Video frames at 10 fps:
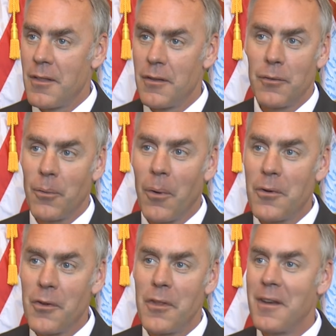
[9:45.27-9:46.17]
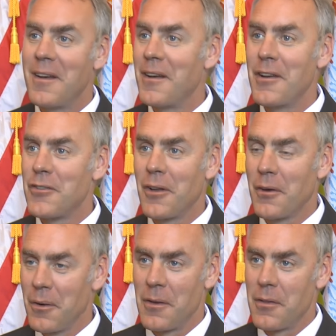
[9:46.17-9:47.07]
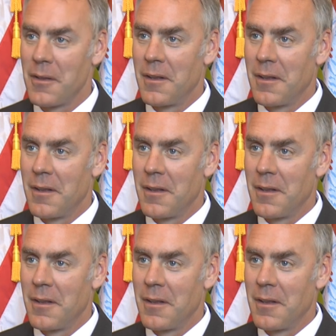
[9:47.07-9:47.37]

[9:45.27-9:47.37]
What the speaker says: that's larger than any nation on earth.